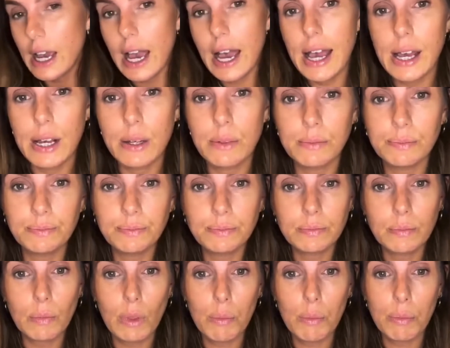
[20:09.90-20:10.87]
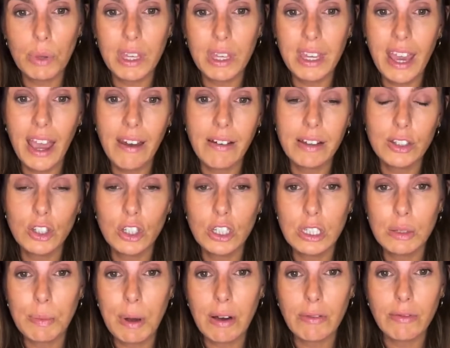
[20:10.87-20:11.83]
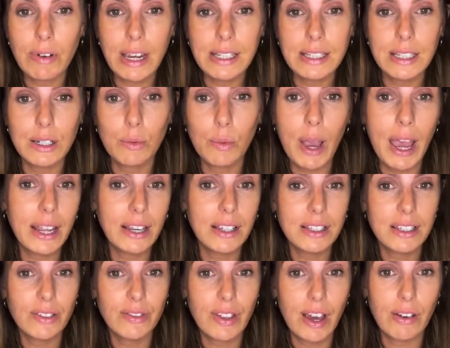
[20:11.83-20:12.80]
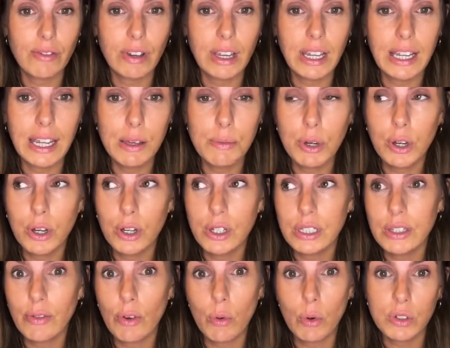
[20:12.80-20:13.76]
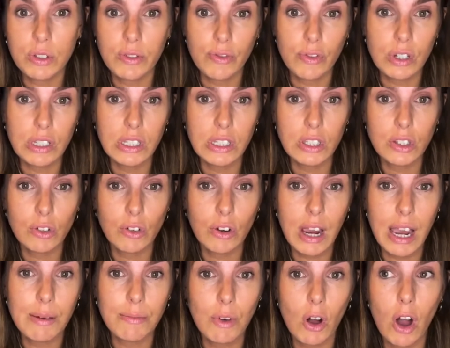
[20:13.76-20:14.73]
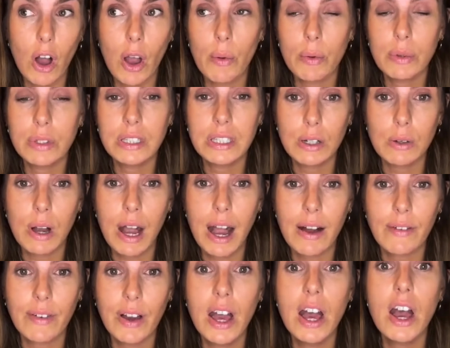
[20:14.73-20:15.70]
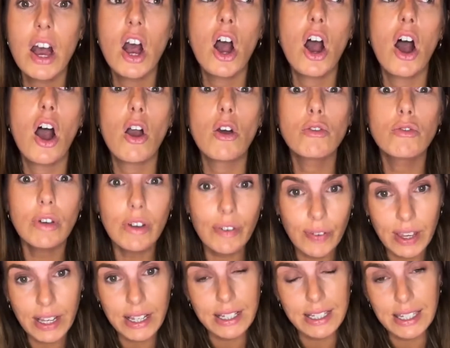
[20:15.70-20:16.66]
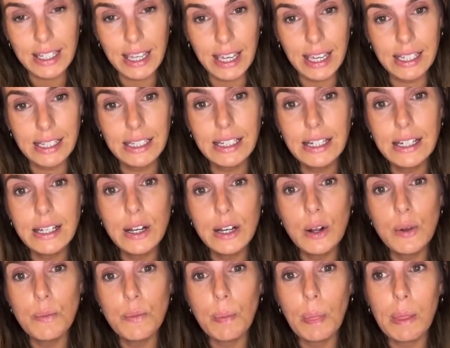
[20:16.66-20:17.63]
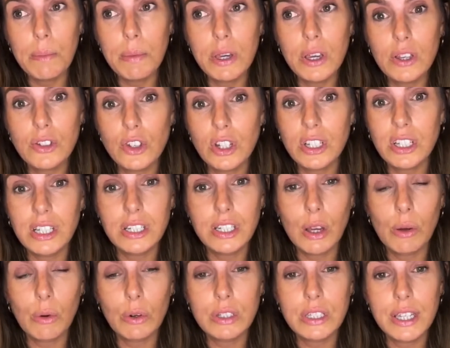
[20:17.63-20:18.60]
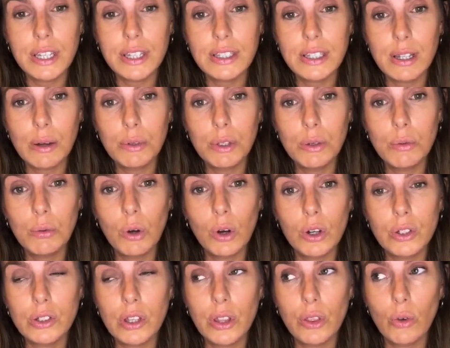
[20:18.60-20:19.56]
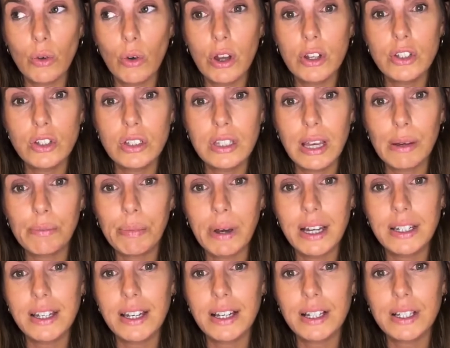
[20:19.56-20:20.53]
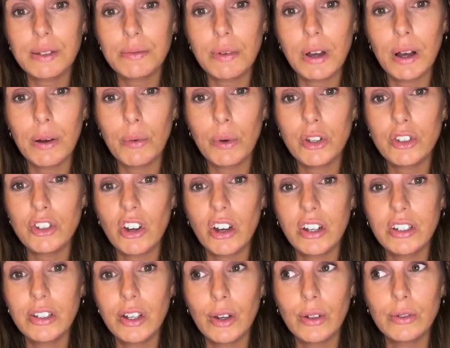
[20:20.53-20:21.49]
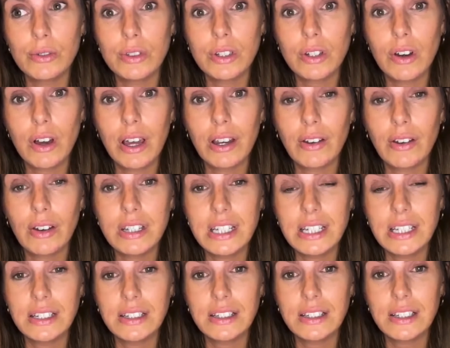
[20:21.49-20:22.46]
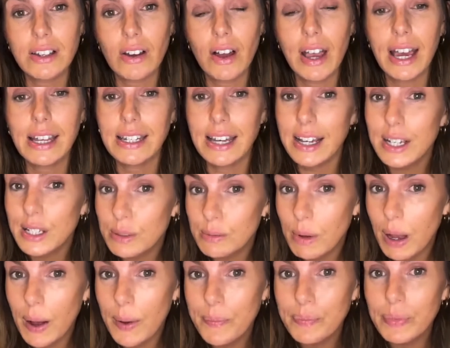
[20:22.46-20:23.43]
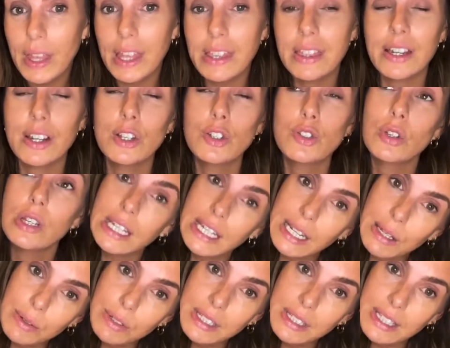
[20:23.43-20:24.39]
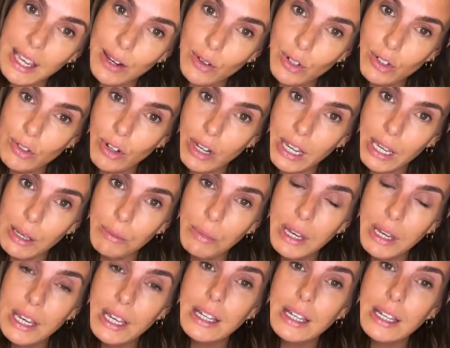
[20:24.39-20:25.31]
Um, but yeah, it's just about raising awareness of that really, because if it wasn't for Instagram, I would still have horrific skin because I didn't know what TSW was. I thought I just had bad eczema, which I don't, and I didn't. I had eczema and then I treated it with steroid cream